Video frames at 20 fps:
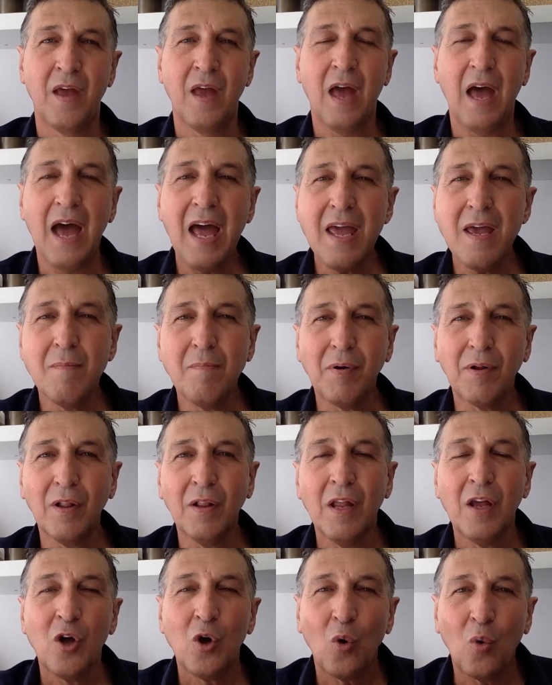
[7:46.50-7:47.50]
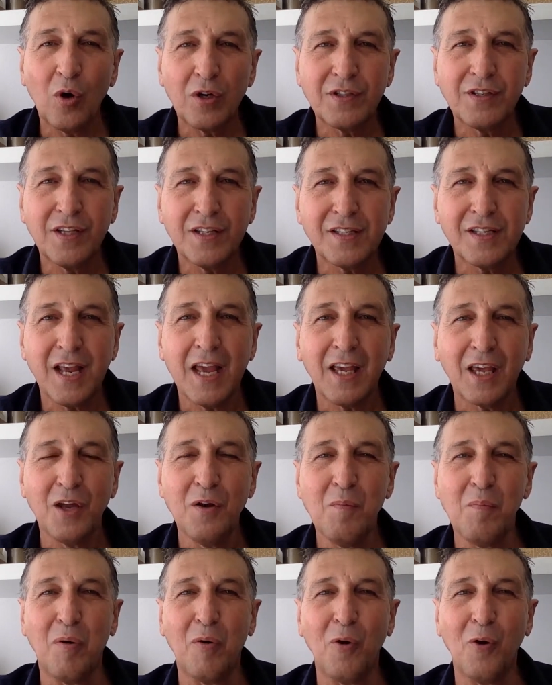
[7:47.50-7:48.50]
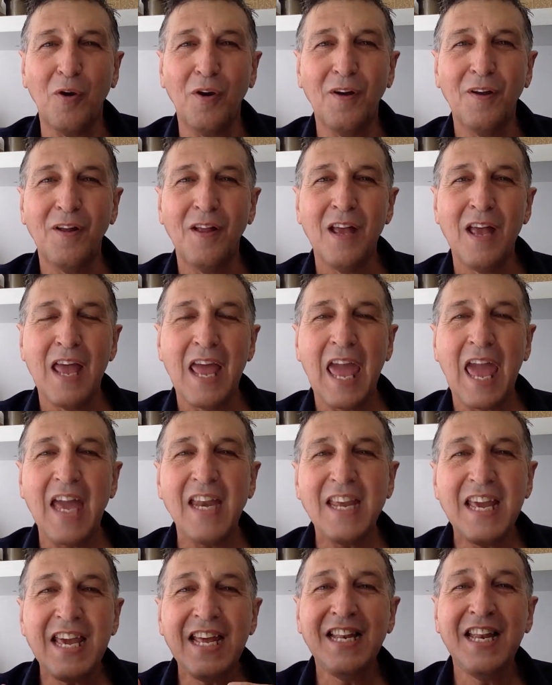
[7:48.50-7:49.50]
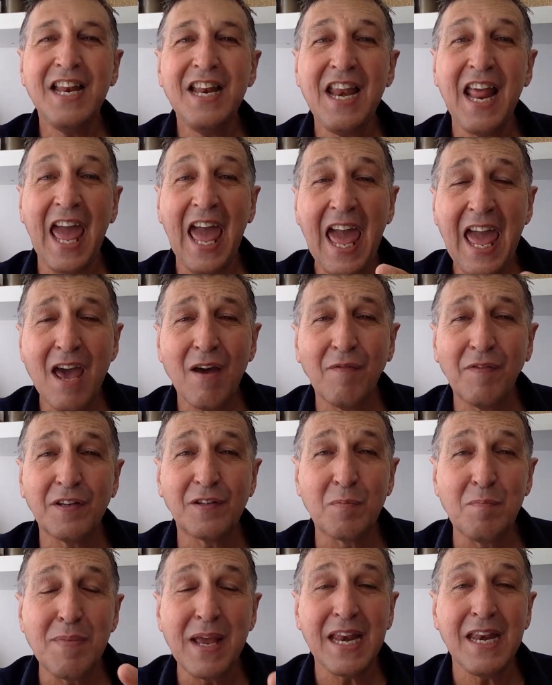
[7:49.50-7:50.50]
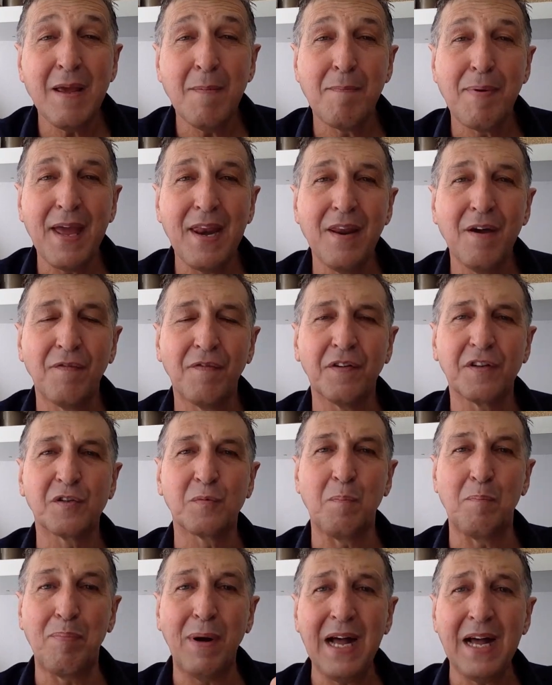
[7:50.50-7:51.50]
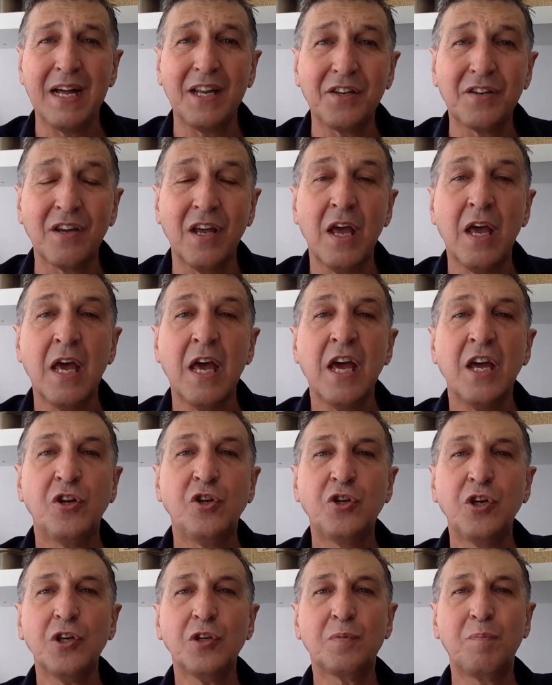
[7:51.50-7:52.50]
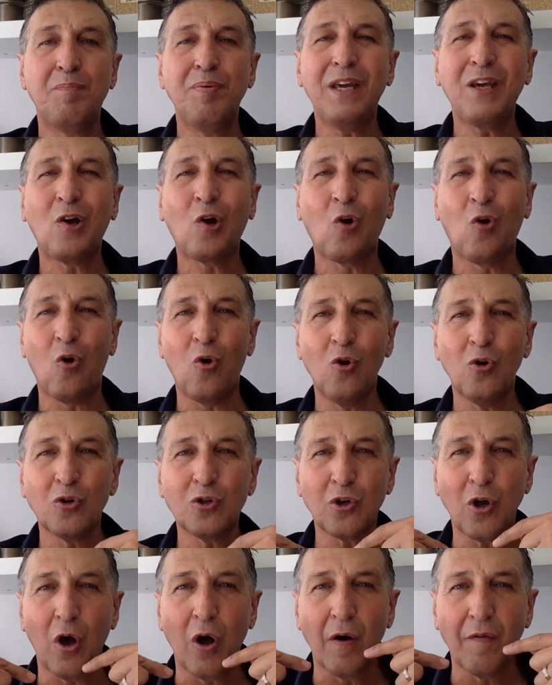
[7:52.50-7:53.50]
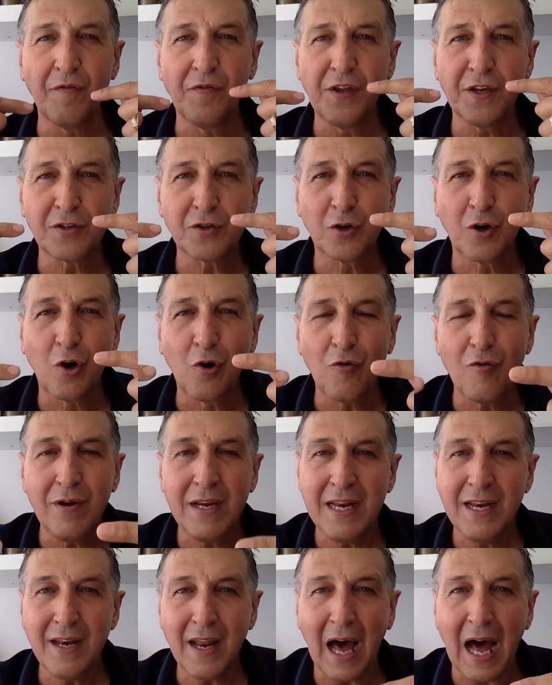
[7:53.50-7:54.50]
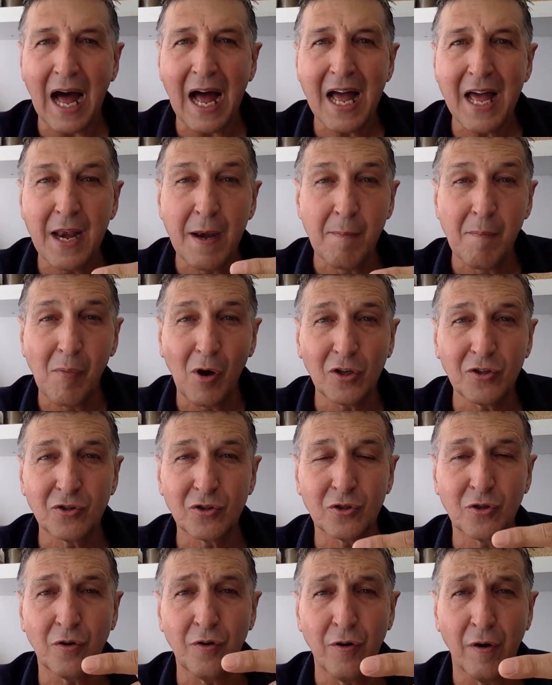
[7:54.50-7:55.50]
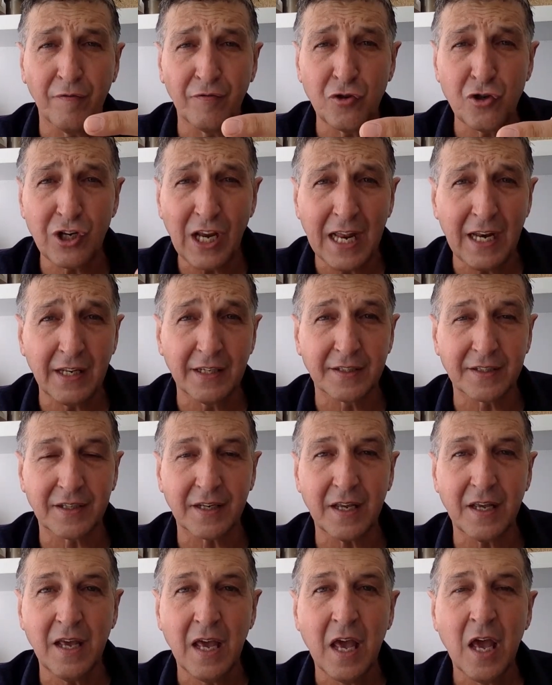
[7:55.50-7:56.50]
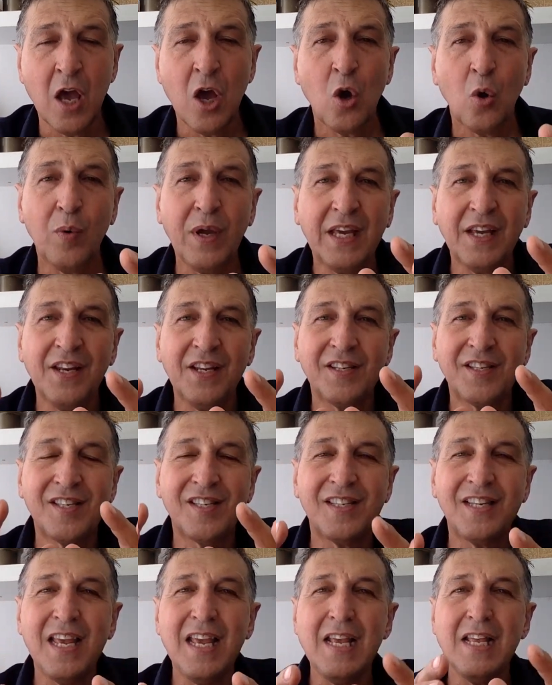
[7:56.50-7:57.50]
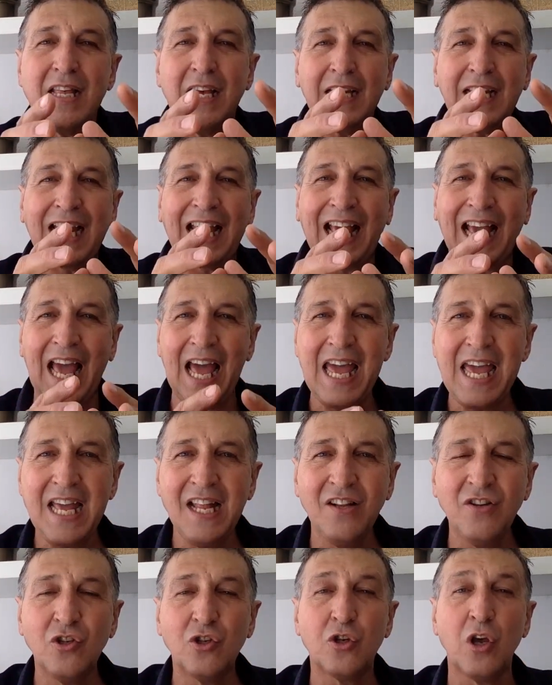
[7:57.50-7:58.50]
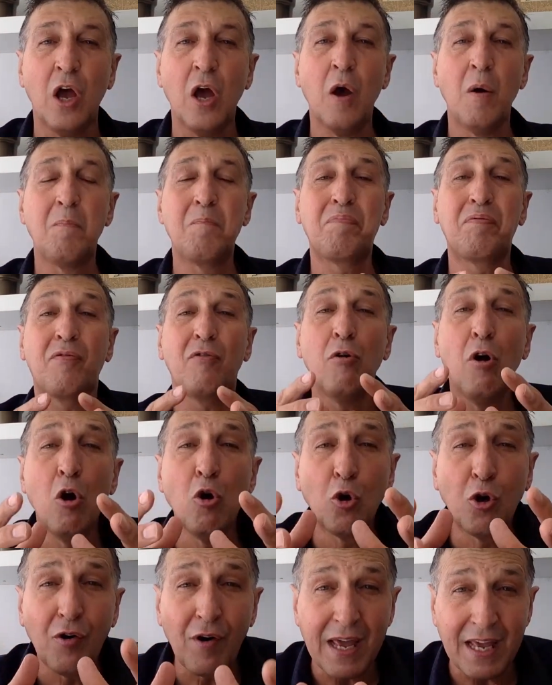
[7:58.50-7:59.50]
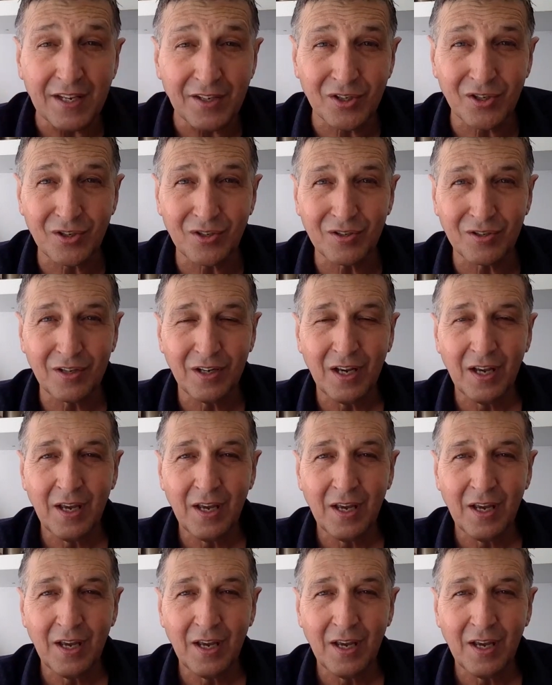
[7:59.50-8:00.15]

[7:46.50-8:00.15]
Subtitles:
Abel was the secondborn. And he didn't have as many benefits. But just because of this green-eyed monster of jealousy, we're going to see that Cain's progress,